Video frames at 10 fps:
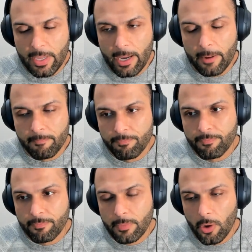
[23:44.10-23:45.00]
Yeah.
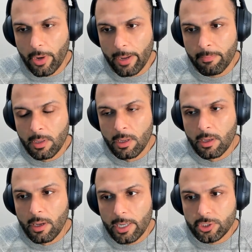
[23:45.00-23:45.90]
Okay.
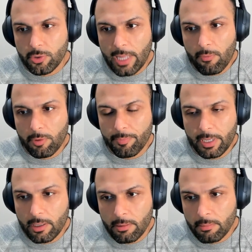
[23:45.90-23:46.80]
And so that would
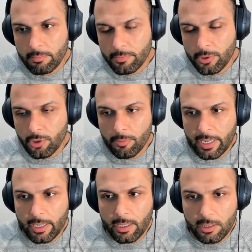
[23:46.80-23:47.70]
be you're
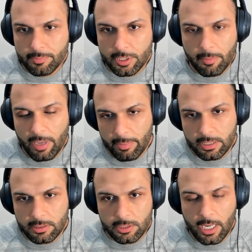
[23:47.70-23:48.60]
making a lump sum payment
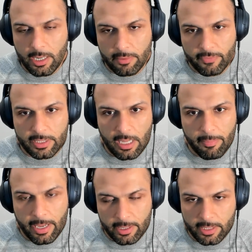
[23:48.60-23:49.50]
to kind of get that
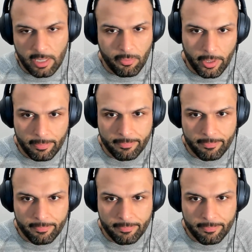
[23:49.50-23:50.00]
back at that point.